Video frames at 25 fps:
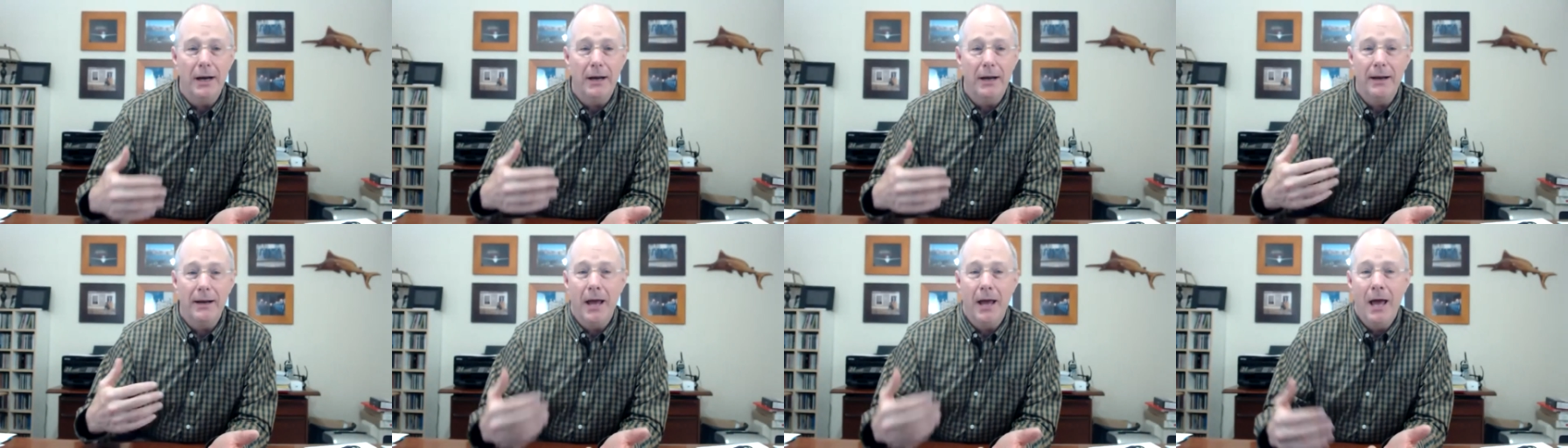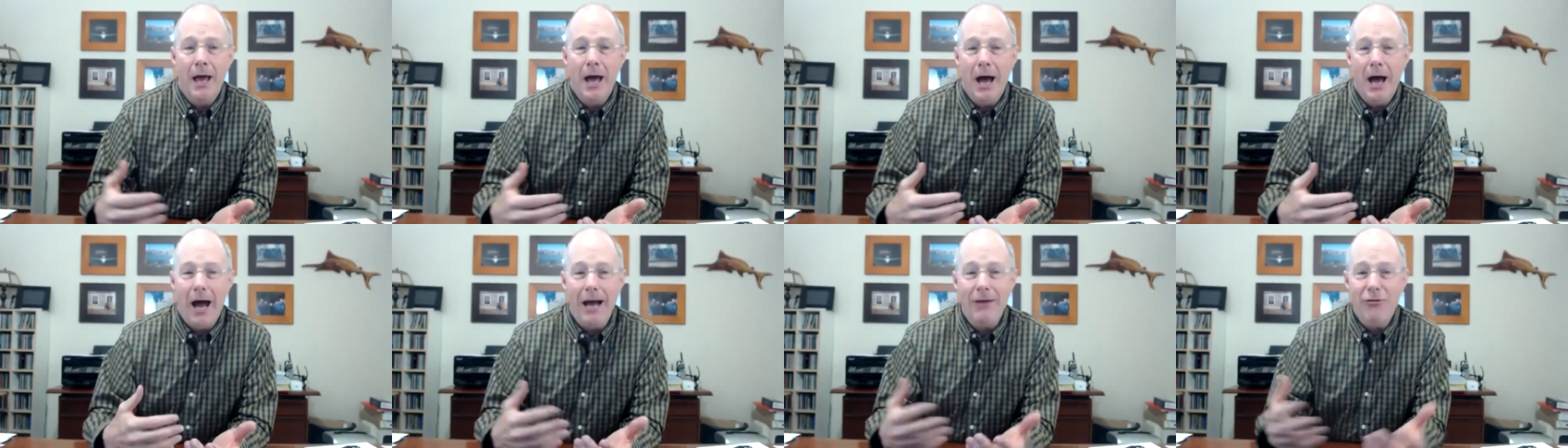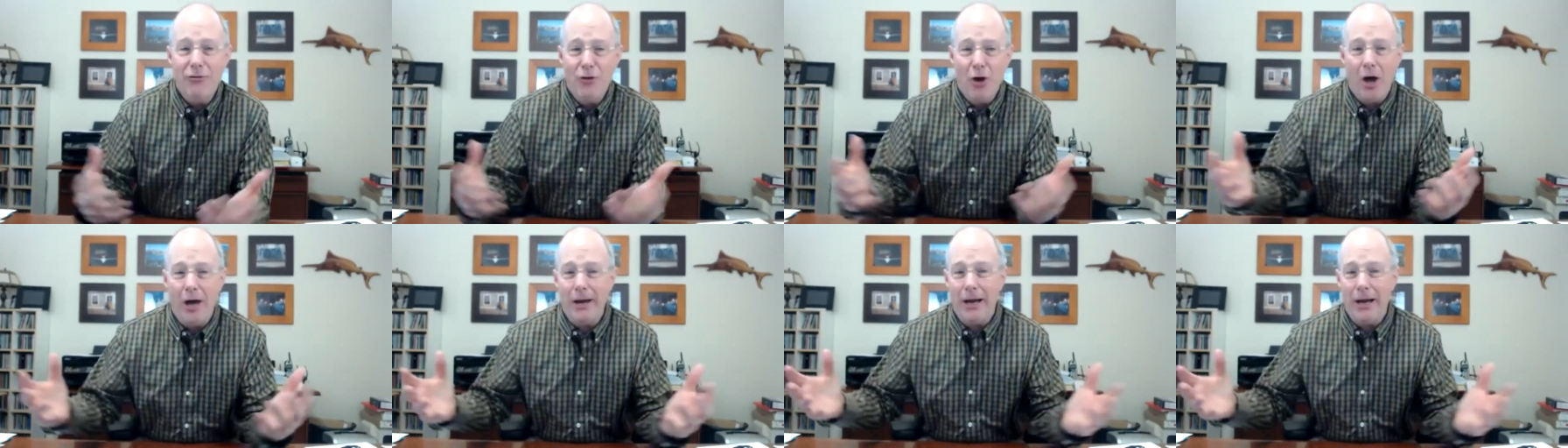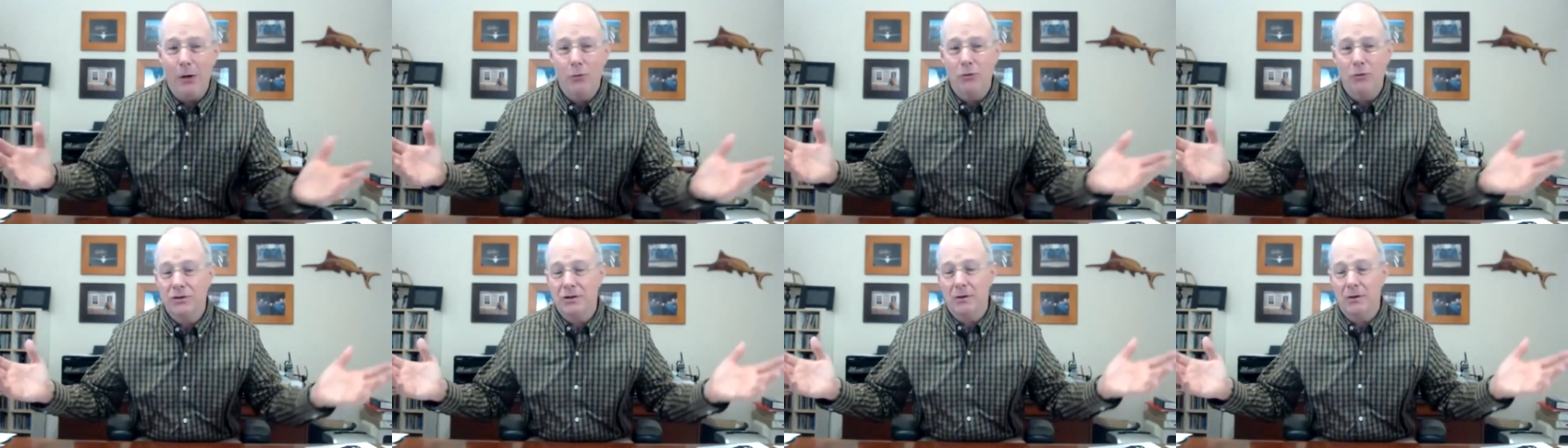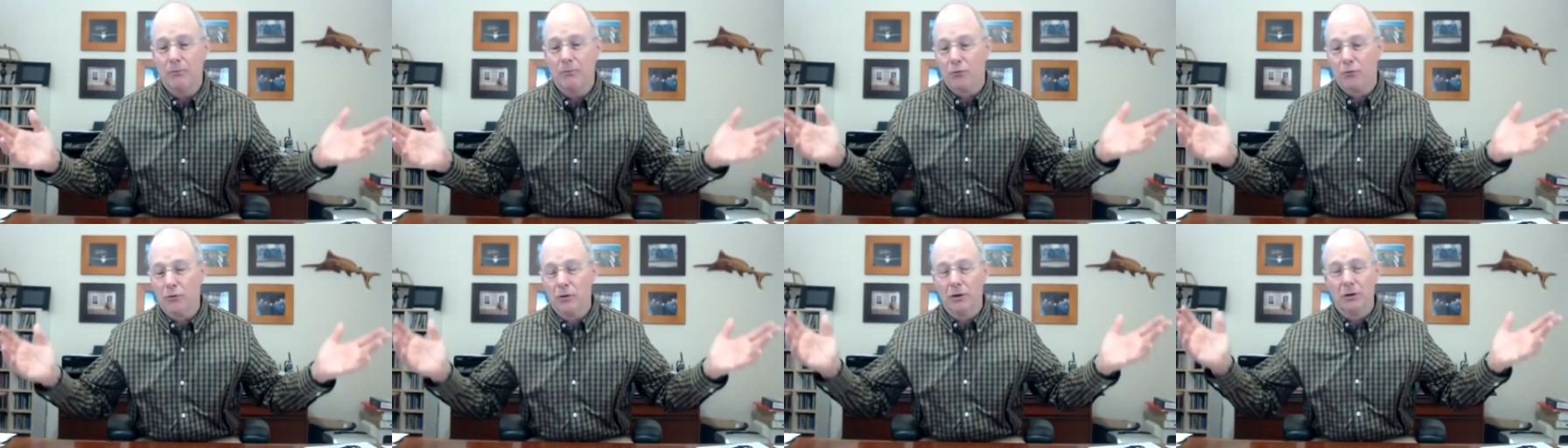I, I thought I was a
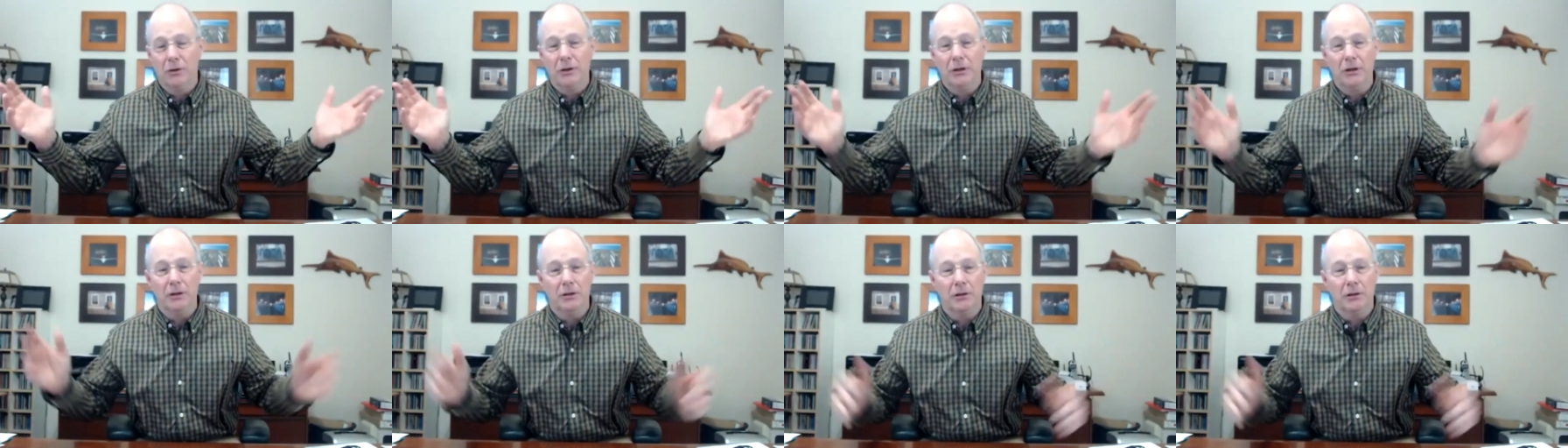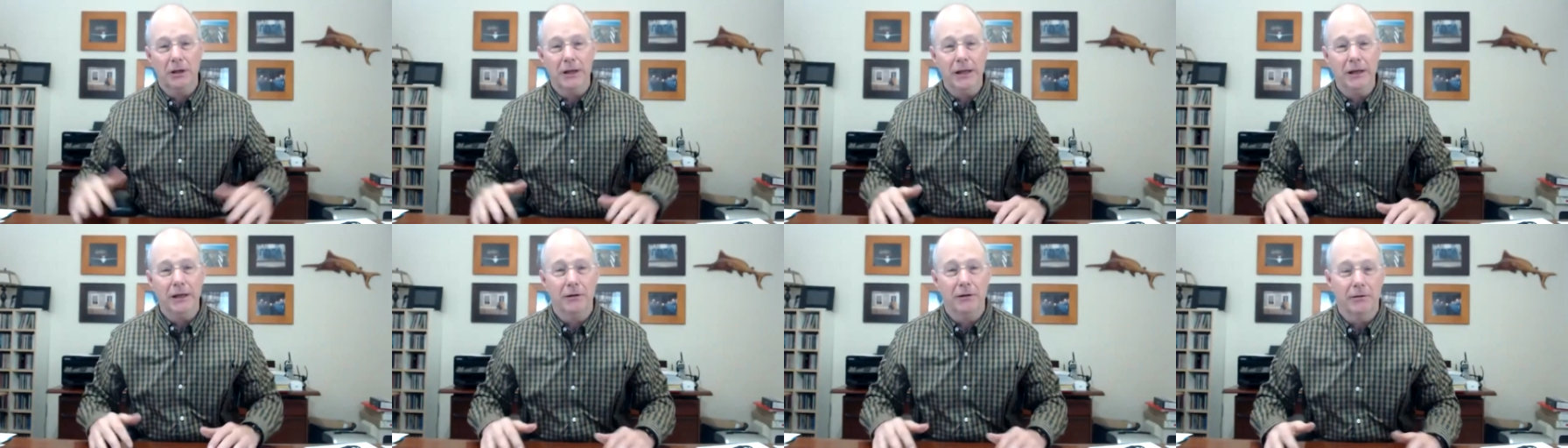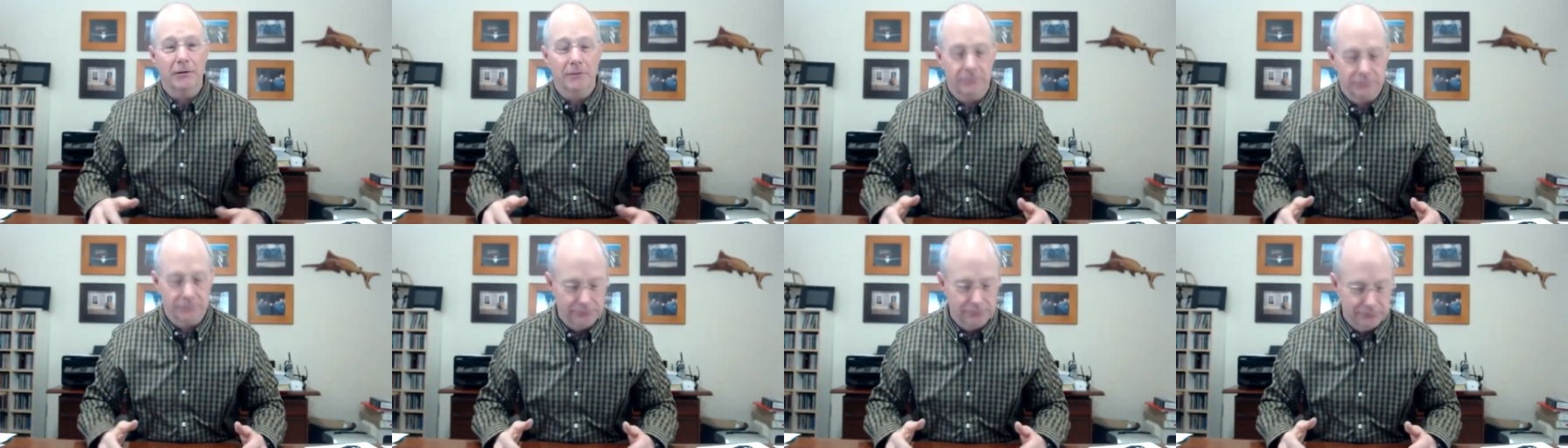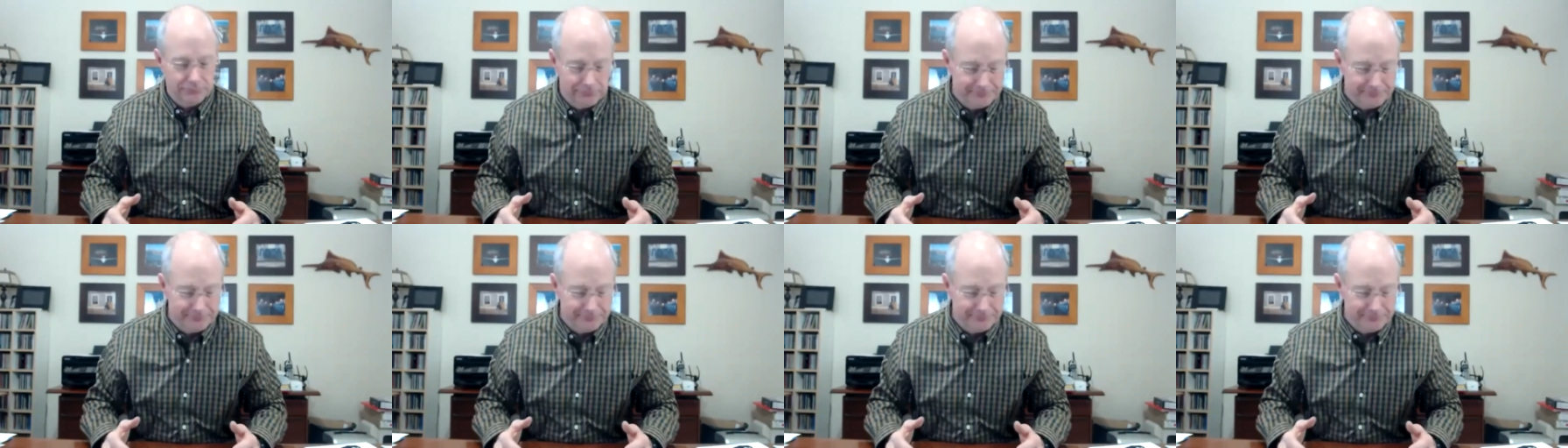brilliant leader.